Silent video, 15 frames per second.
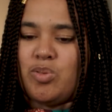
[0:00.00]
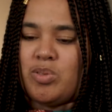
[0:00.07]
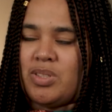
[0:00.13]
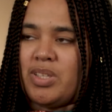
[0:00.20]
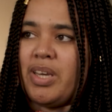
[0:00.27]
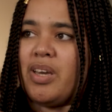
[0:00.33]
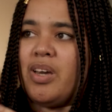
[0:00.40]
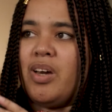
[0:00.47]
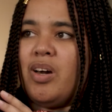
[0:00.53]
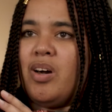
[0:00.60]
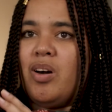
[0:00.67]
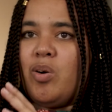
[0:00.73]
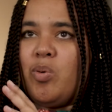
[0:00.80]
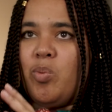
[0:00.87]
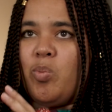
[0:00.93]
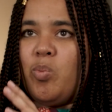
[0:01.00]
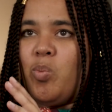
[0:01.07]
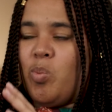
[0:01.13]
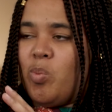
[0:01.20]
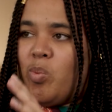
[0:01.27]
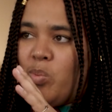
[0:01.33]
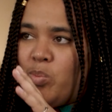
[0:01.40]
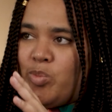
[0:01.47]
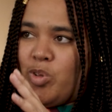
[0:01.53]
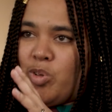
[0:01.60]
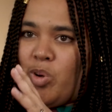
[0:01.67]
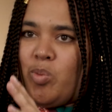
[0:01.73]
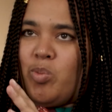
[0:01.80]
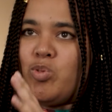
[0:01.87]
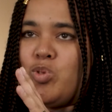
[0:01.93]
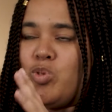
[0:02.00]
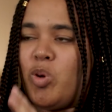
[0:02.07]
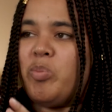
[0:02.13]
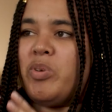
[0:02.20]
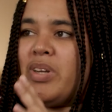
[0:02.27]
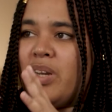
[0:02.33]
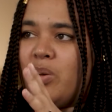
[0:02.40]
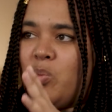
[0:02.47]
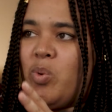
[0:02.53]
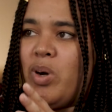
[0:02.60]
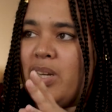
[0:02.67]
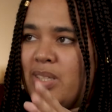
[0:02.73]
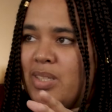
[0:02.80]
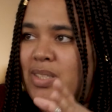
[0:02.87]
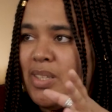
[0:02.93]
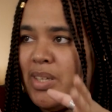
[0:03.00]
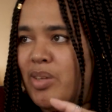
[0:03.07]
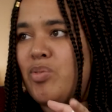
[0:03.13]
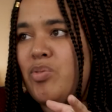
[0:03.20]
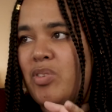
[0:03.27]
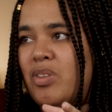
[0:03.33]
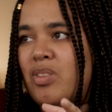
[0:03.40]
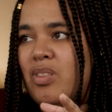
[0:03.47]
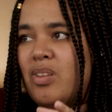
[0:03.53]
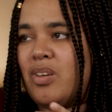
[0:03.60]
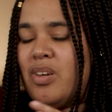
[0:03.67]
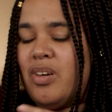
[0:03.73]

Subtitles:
to say, you know, to nominate what is the given.